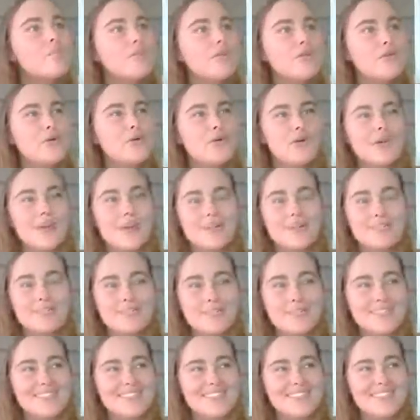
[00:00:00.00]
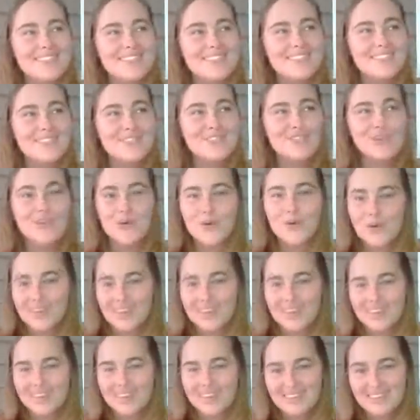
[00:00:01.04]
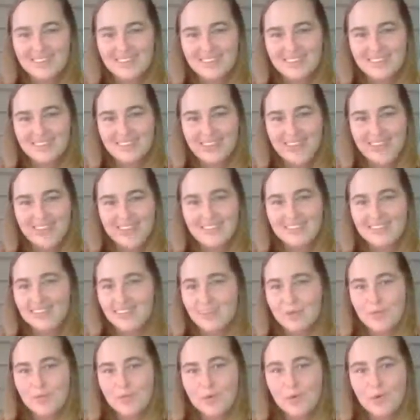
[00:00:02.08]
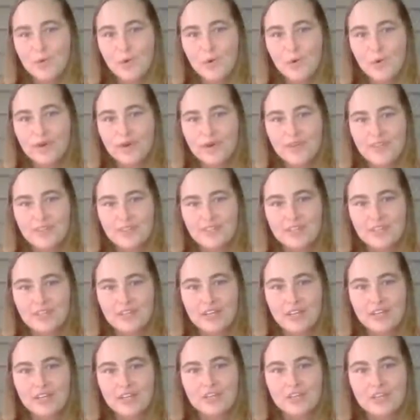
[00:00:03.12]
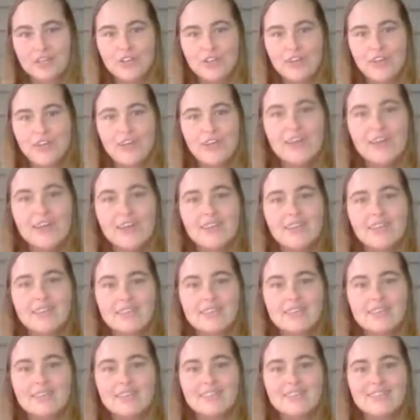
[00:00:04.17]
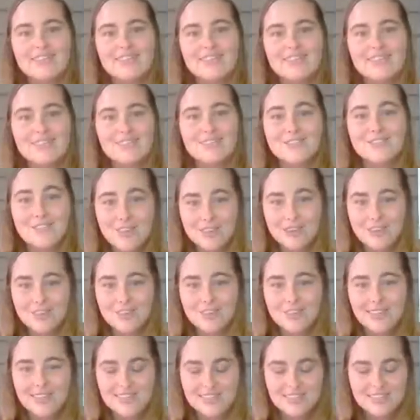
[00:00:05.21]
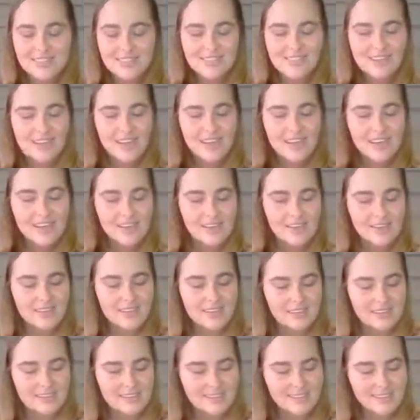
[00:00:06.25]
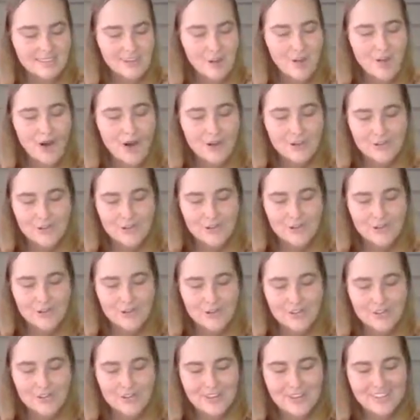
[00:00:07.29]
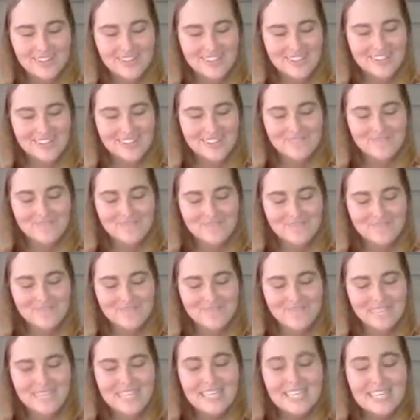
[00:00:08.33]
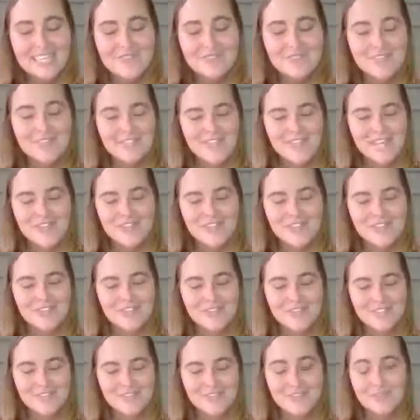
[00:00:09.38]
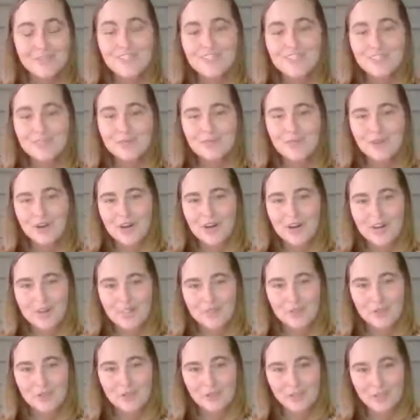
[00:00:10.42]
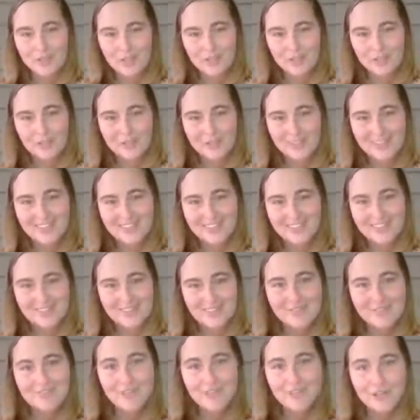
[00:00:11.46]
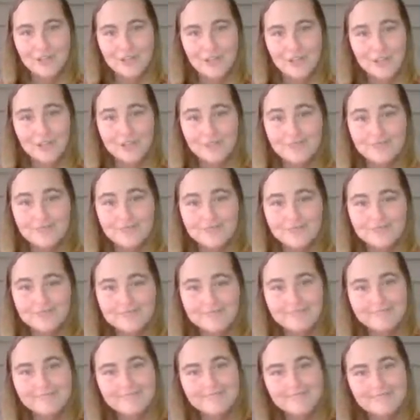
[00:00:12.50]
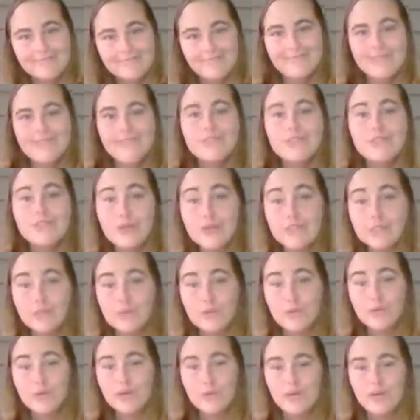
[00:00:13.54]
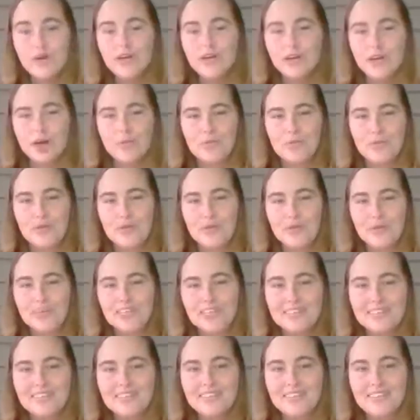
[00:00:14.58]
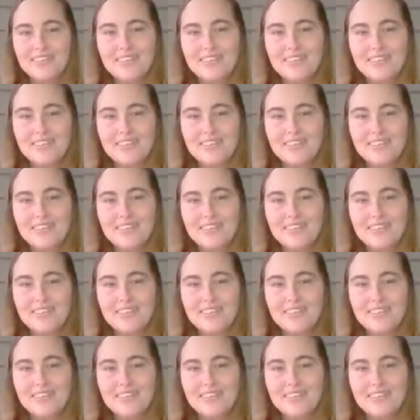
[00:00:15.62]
But you are not just doing this as a typical work exchange. This service is also an invitation for a deeper exploration for you to explore what karma yoga is.